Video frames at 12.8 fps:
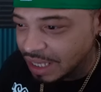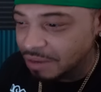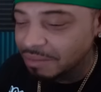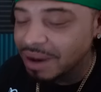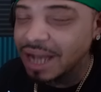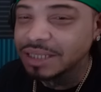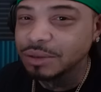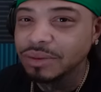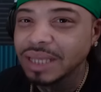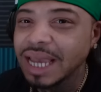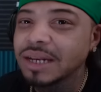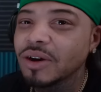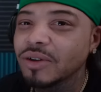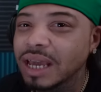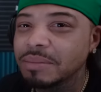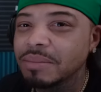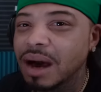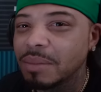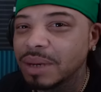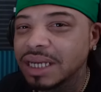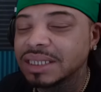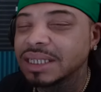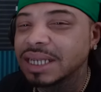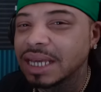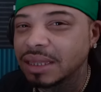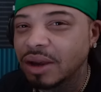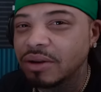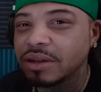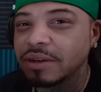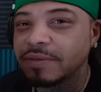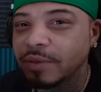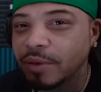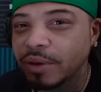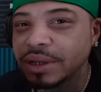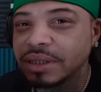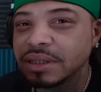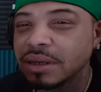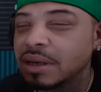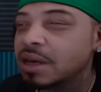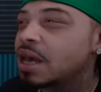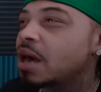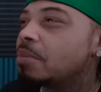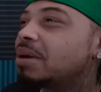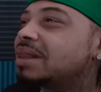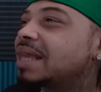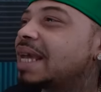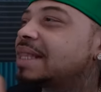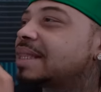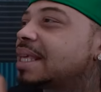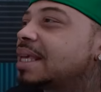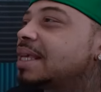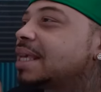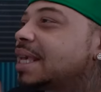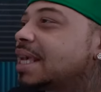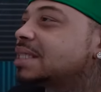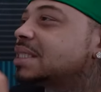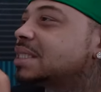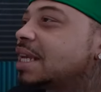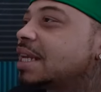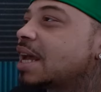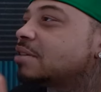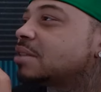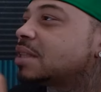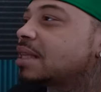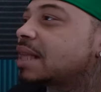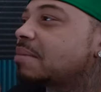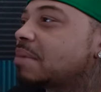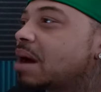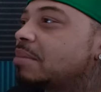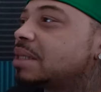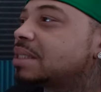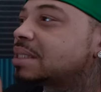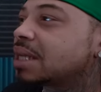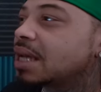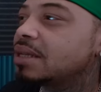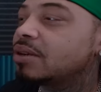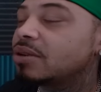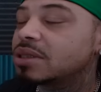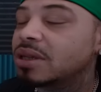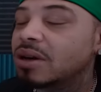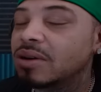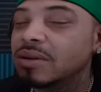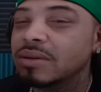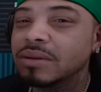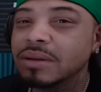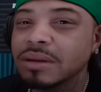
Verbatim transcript: Mind you, they know their mama is in their 30 and 40s. But they think kids and teenagers think their mama is 10 years old.